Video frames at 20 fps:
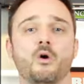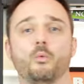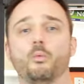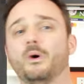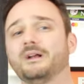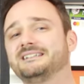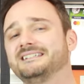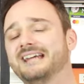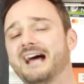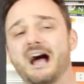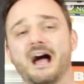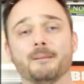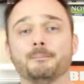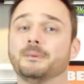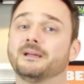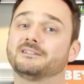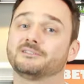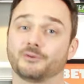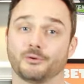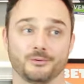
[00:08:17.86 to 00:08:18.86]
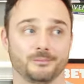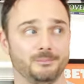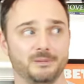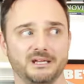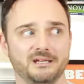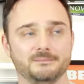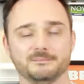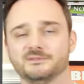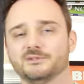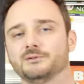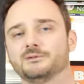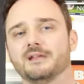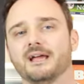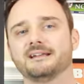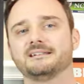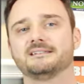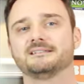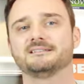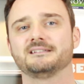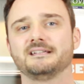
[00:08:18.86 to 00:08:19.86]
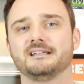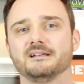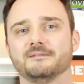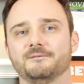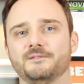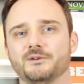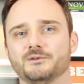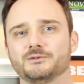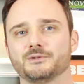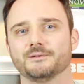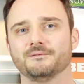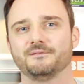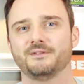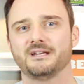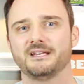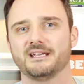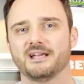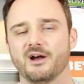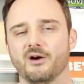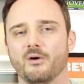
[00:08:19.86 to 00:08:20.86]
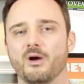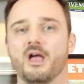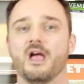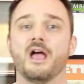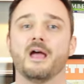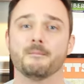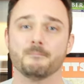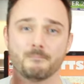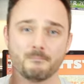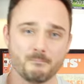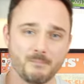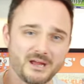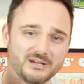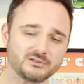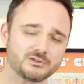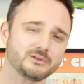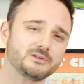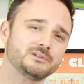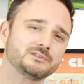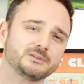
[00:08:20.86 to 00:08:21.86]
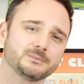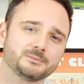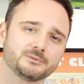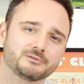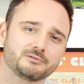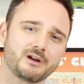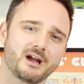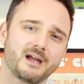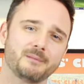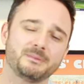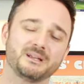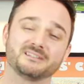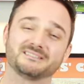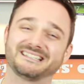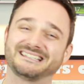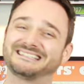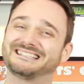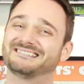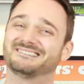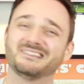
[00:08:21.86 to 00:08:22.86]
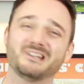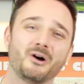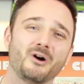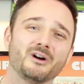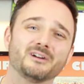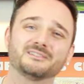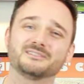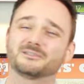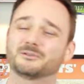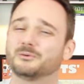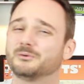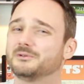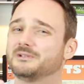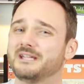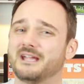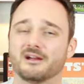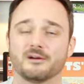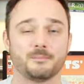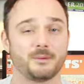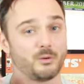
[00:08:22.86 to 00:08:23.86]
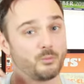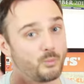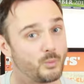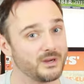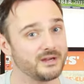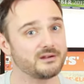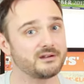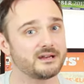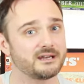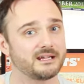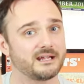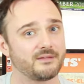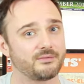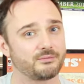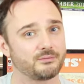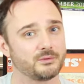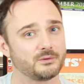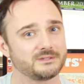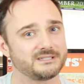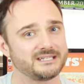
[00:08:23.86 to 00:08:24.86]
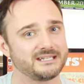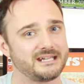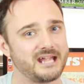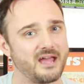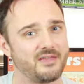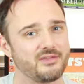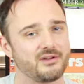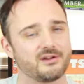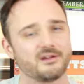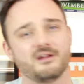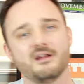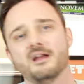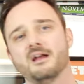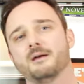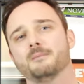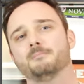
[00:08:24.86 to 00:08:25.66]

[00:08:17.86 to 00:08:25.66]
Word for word: what topics or memes you'd like to see in a future video. Make sure you subscribe because it's a long school year, but we're gonna get through it together